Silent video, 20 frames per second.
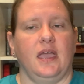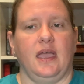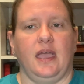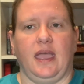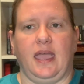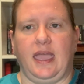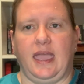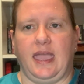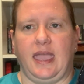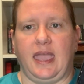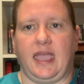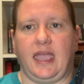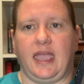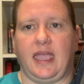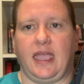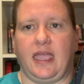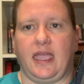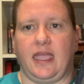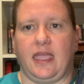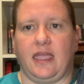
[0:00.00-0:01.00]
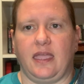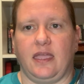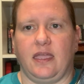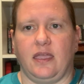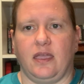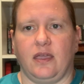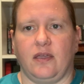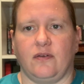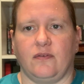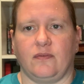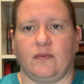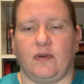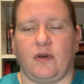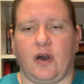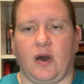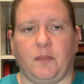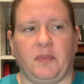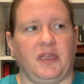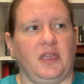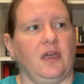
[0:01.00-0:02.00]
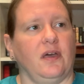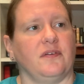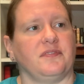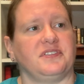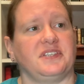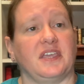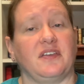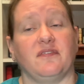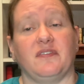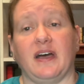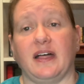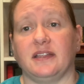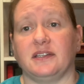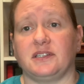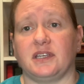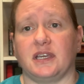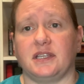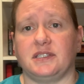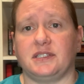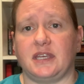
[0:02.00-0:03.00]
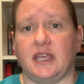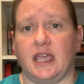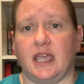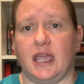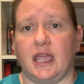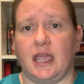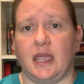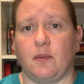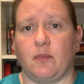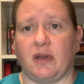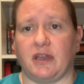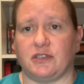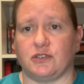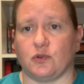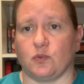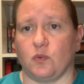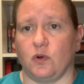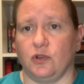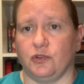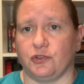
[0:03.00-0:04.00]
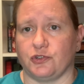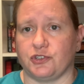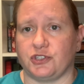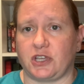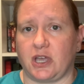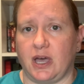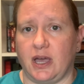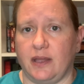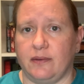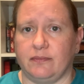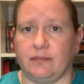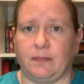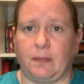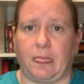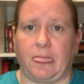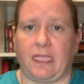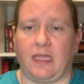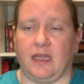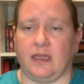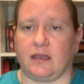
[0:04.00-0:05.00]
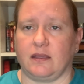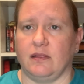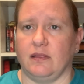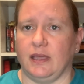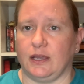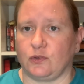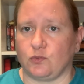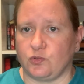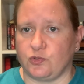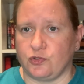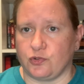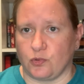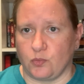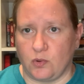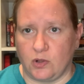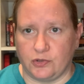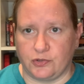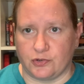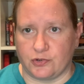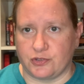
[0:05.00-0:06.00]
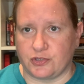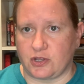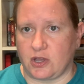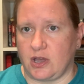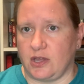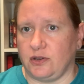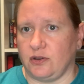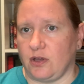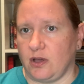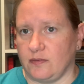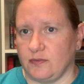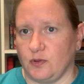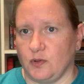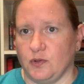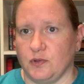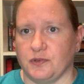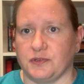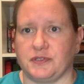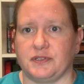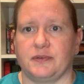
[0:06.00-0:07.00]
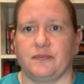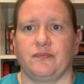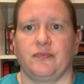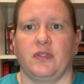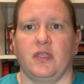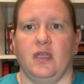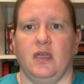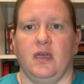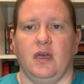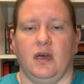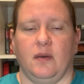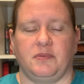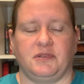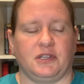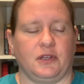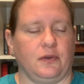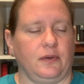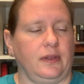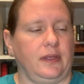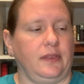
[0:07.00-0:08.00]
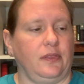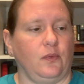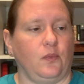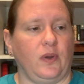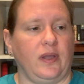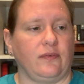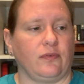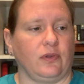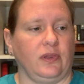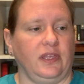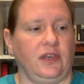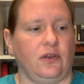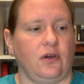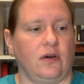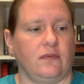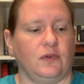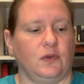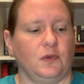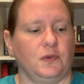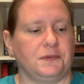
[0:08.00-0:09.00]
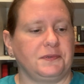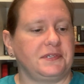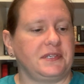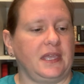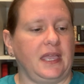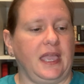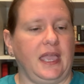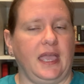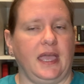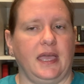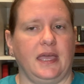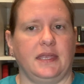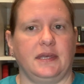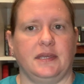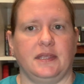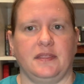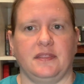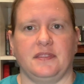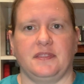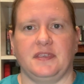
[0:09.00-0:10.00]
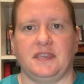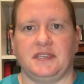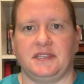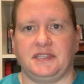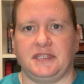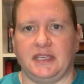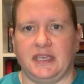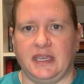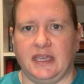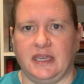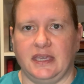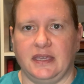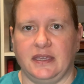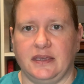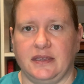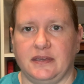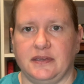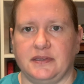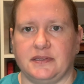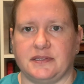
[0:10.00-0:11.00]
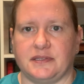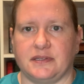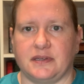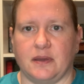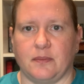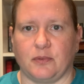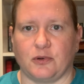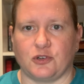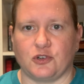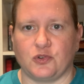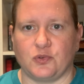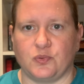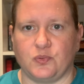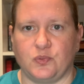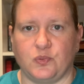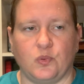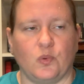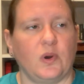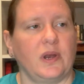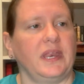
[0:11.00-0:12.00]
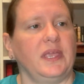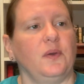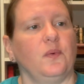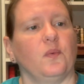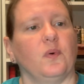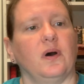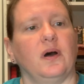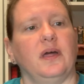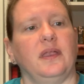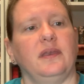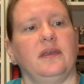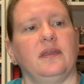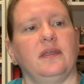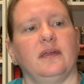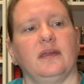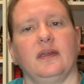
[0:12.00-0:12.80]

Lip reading: a copy of St. Valentine's Day by Sir Walter Scott. I collect Sir Walter Scott novels, particularly the Waverley novels, and this is number 21